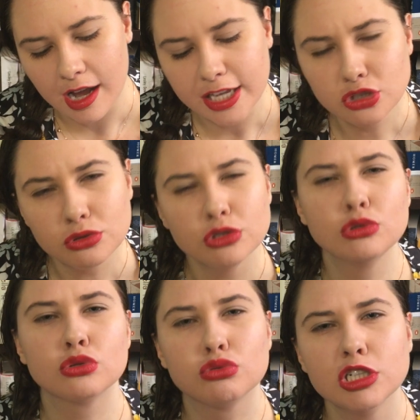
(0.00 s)

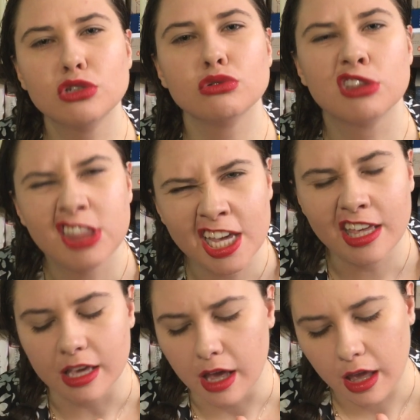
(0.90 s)
introduced critical
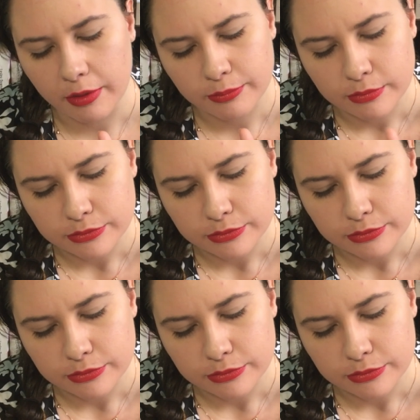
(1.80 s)
thinking.